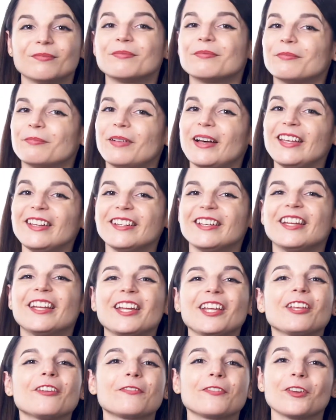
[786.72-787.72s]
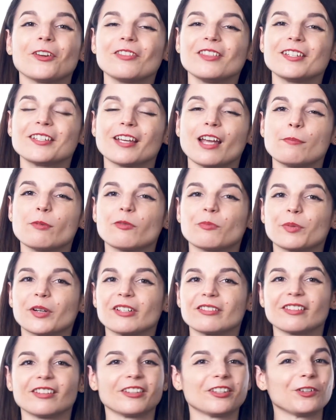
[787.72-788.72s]
But if you're the type of
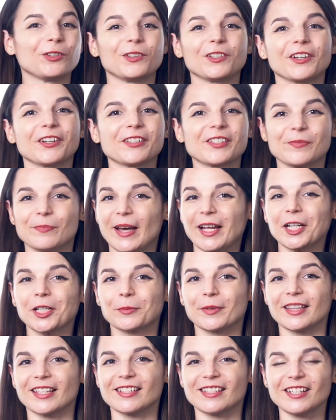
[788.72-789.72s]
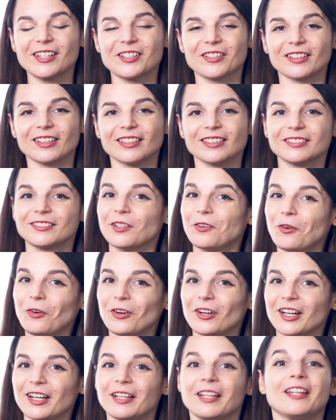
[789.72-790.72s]
person who learns better with a teacher,
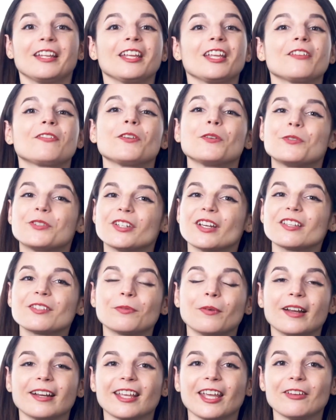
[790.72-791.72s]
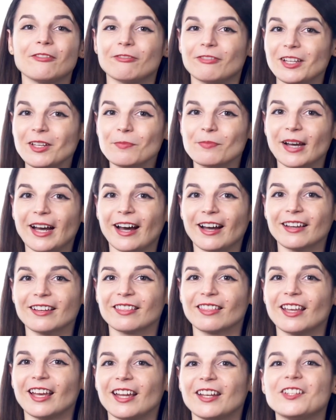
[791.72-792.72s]
or if you just want to get
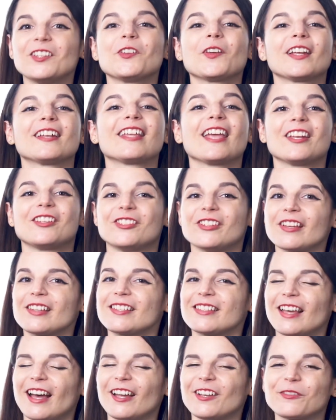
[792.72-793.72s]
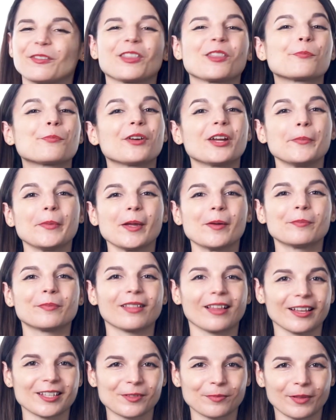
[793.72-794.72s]
feedback, then you can get just that with the Premium
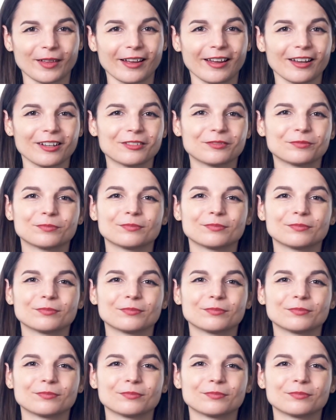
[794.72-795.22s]
Plus plan.